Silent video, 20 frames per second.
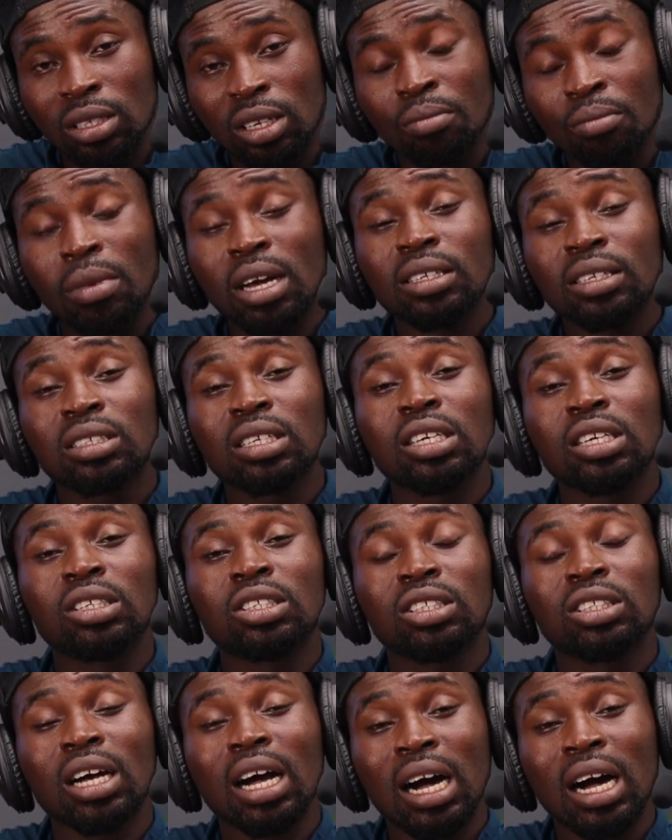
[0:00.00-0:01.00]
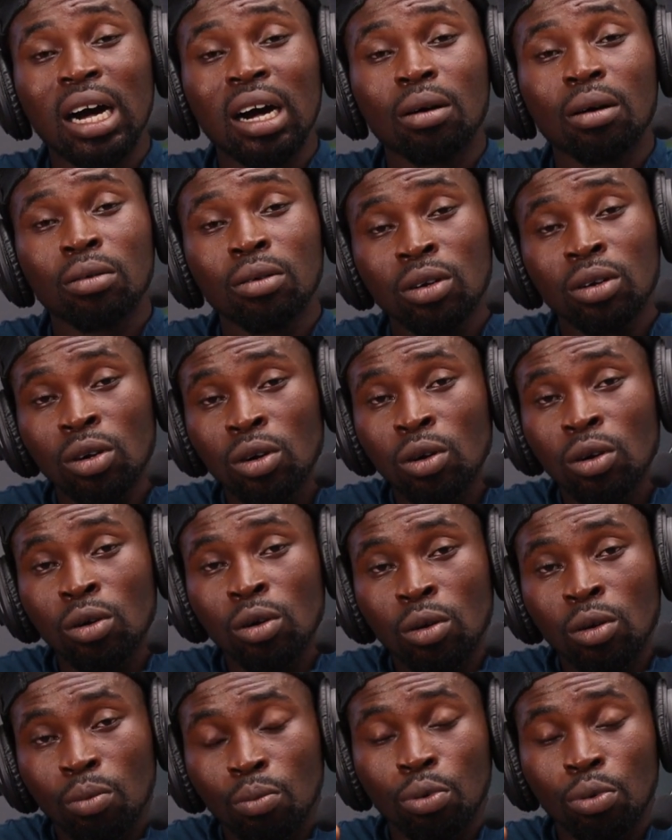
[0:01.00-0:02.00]
the message are
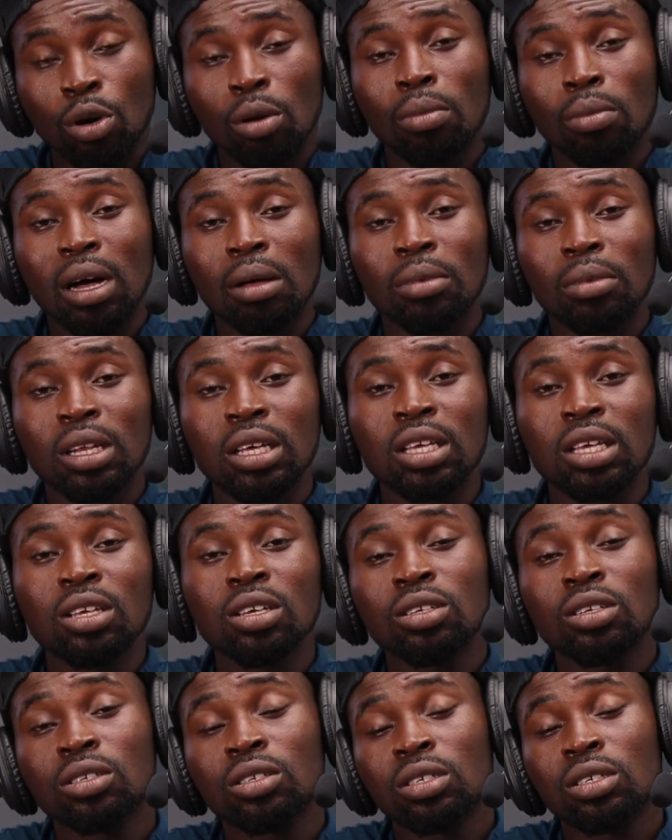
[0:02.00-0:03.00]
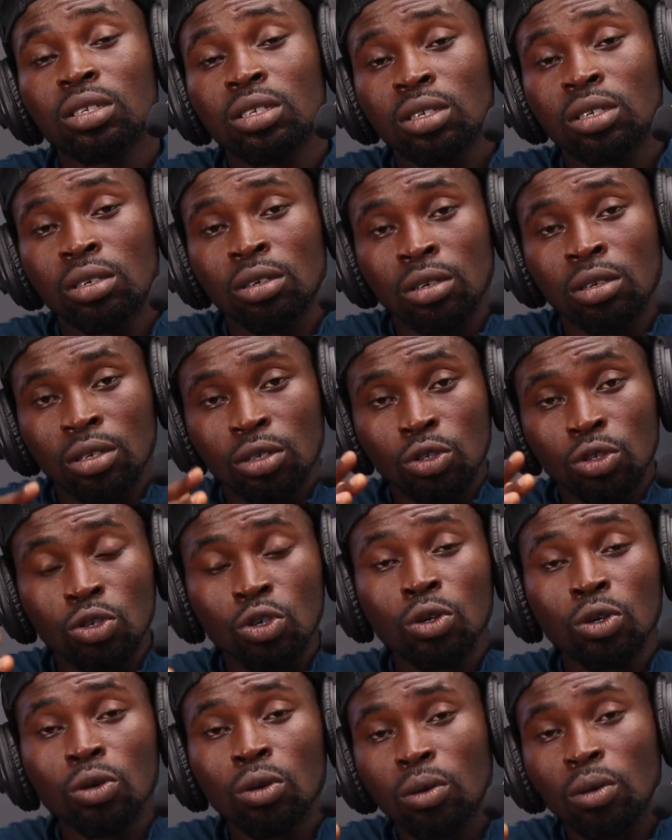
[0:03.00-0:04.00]
probably, you
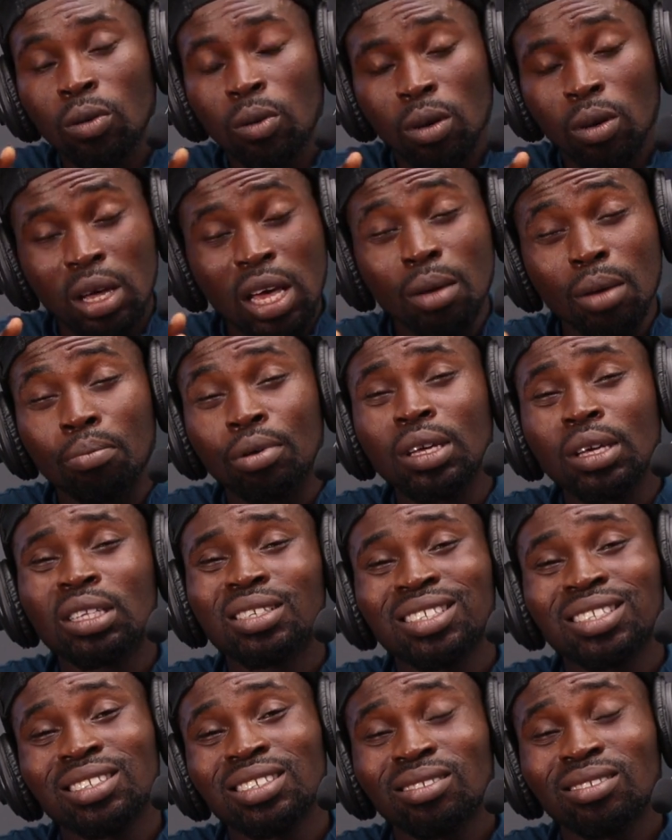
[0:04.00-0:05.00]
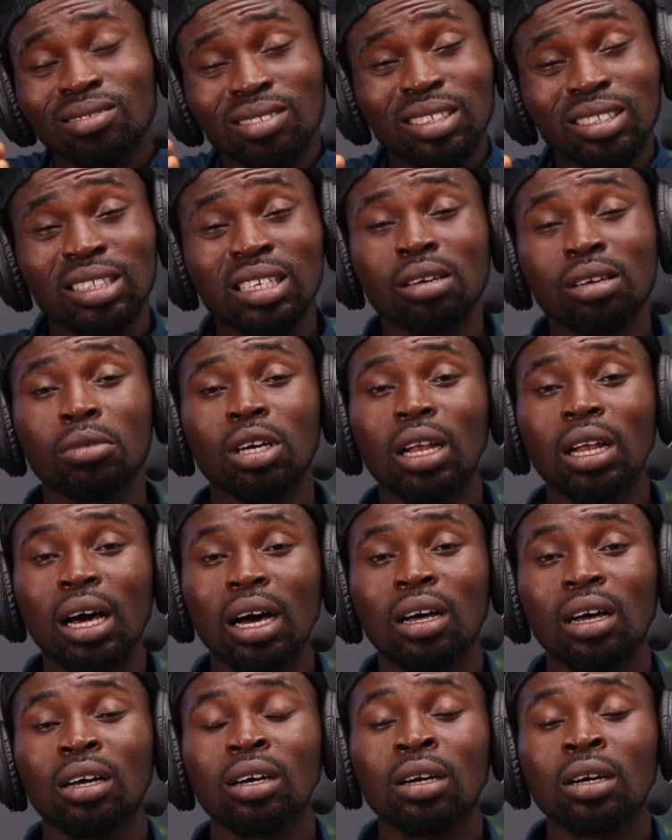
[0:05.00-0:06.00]
know, a bit
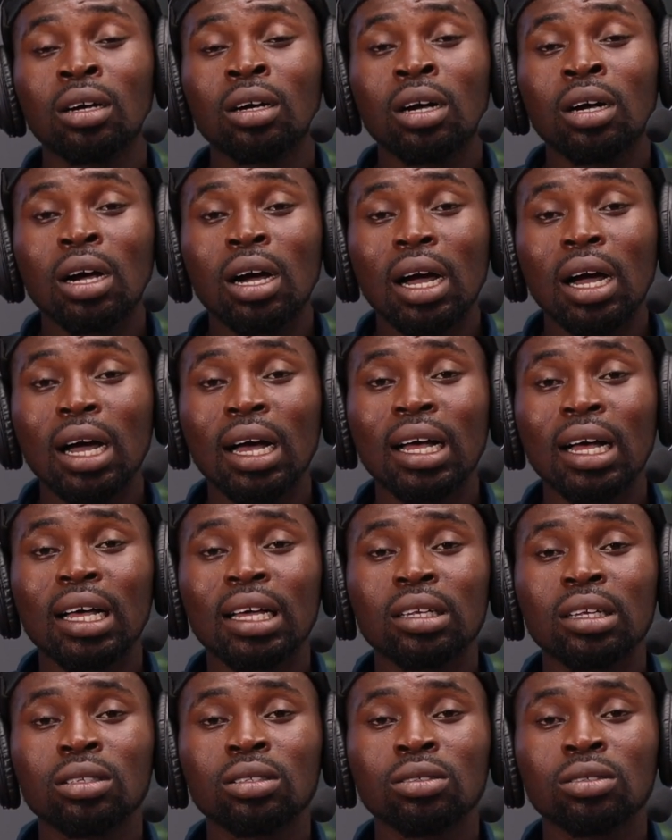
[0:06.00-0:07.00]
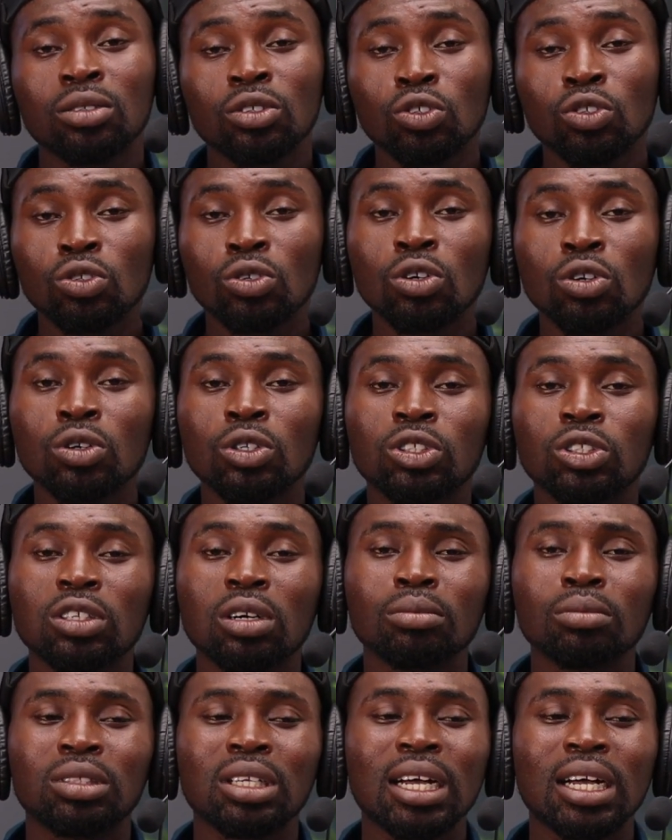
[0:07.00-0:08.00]
similar. And, you know,
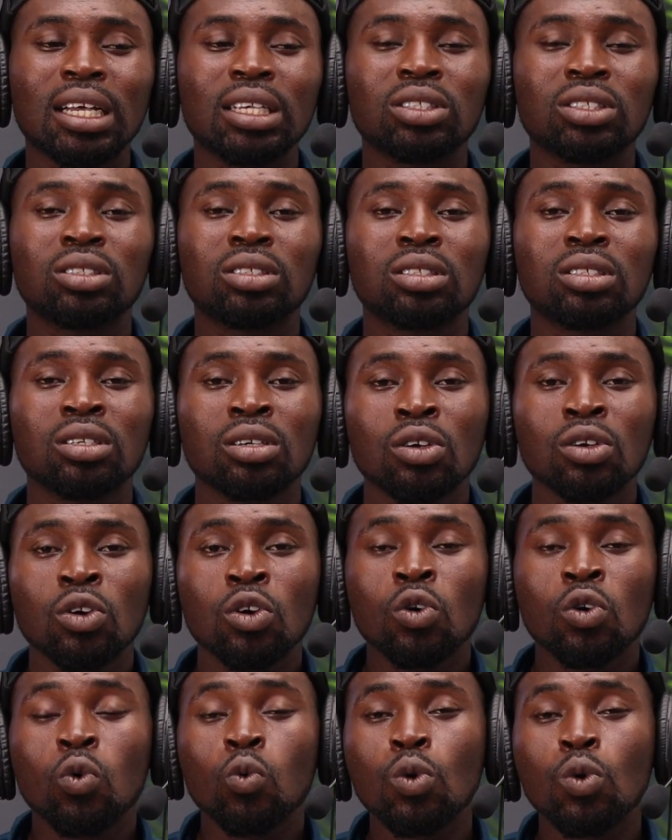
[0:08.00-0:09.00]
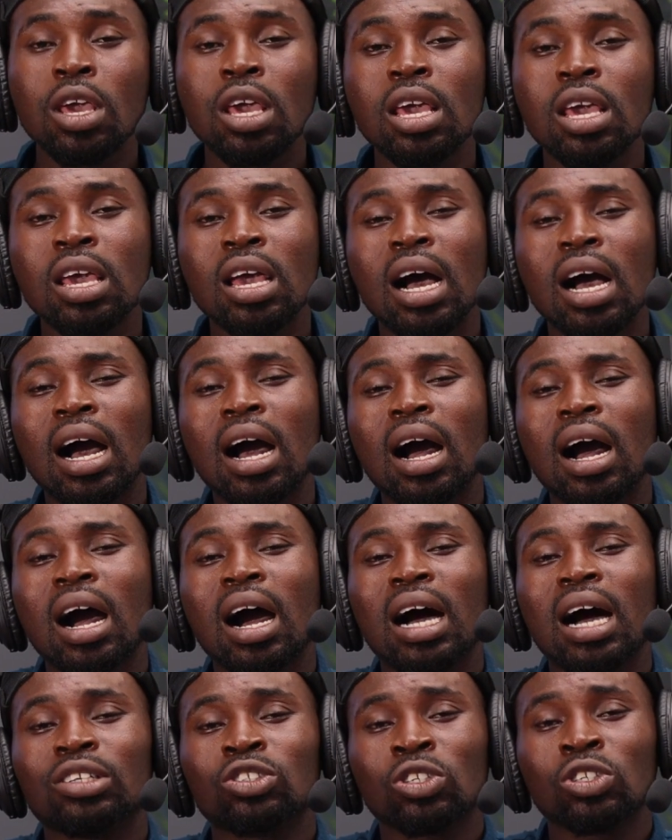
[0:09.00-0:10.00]
sometimes we
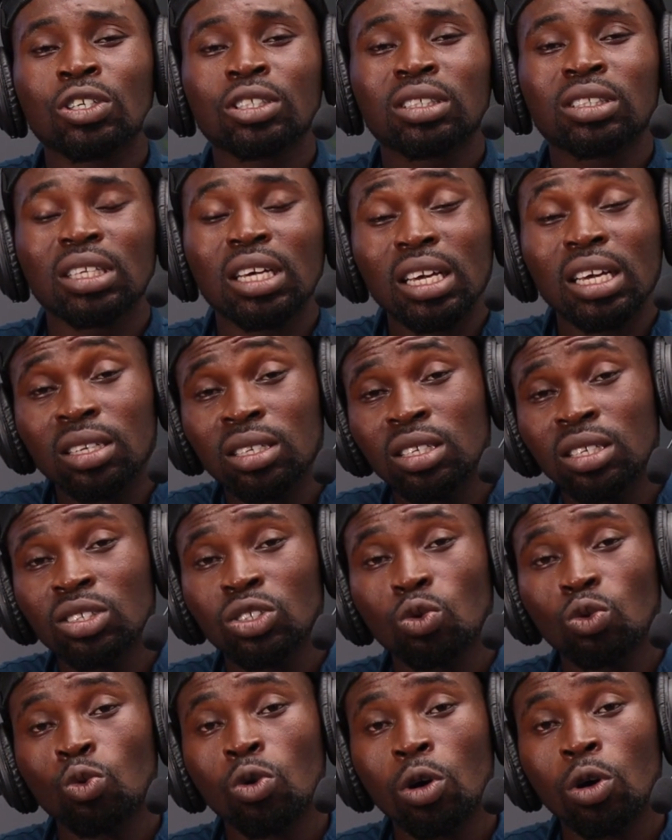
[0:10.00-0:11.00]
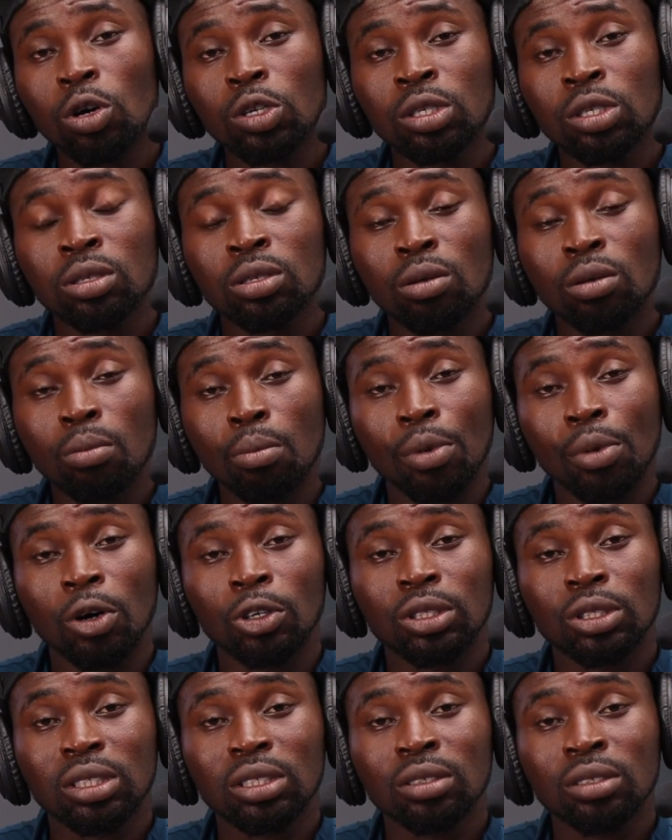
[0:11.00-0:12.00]
are just in this world,
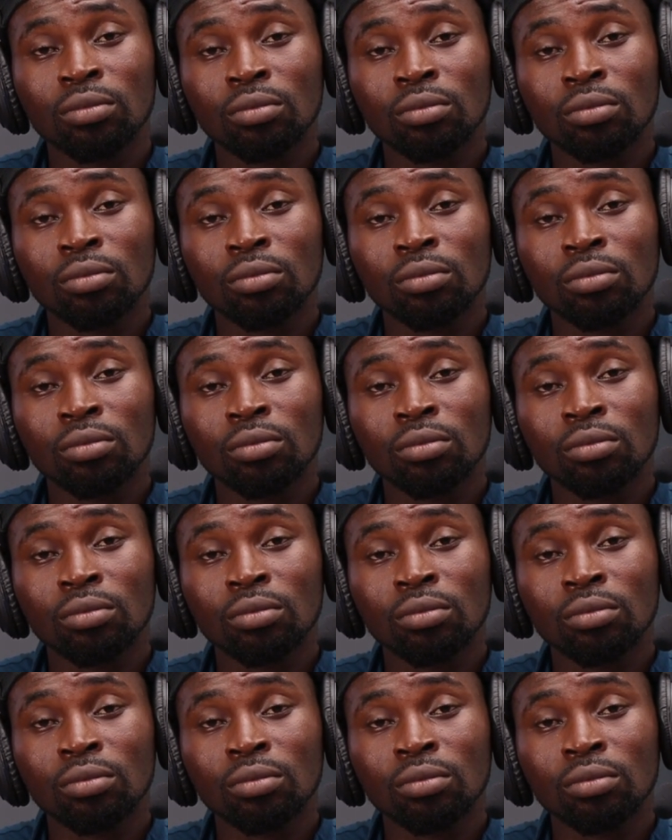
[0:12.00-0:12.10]
but